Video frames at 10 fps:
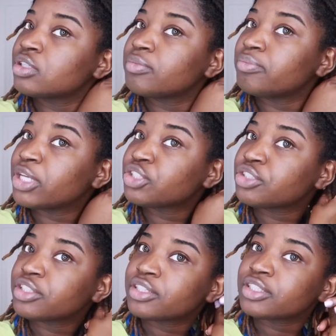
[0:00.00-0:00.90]
make
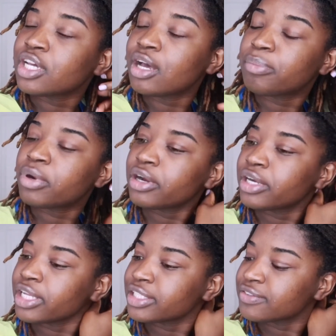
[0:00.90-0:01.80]
sure the top
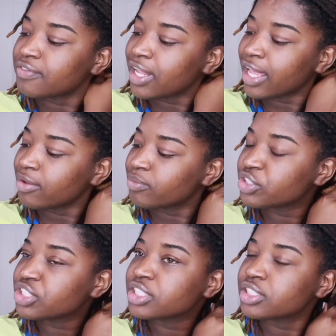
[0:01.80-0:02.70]
part is flat,
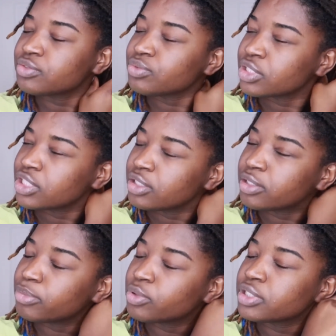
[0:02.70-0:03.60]
which is really
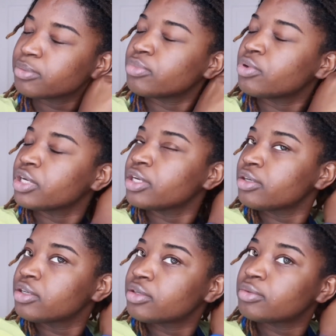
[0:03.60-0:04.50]
the most
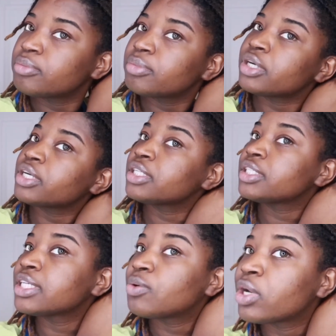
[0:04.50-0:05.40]
important part.
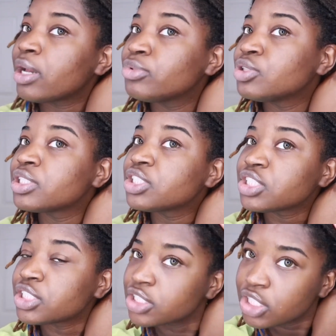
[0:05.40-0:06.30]
What I'm doing is
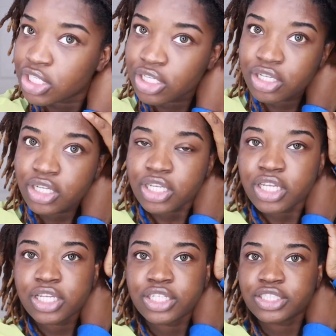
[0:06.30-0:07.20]
just
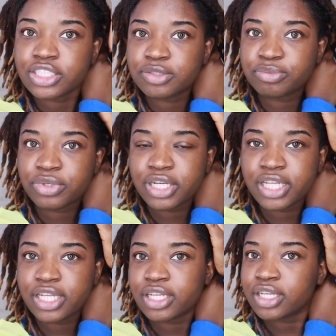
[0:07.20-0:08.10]

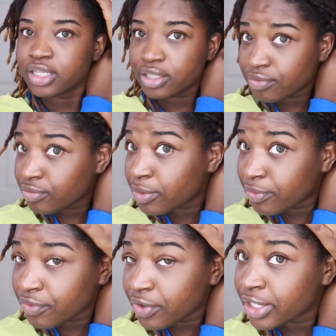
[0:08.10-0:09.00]
braiding the
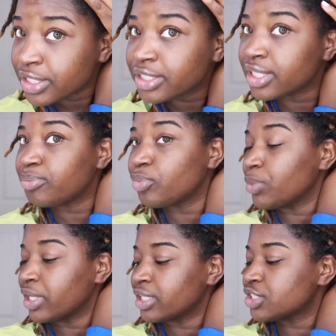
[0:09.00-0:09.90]
front and
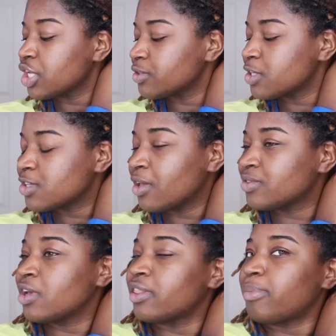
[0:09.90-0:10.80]
bring it
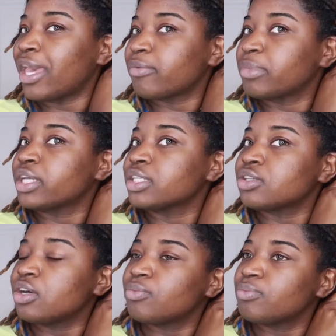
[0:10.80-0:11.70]
to the back, because
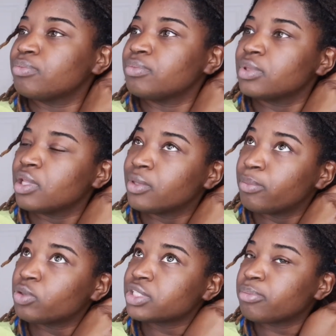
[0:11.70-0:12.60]
the
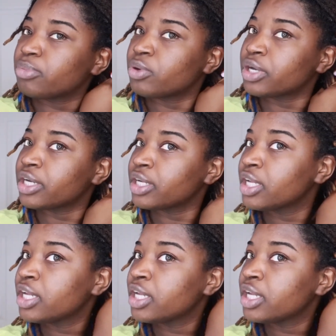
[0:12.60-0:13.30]
most important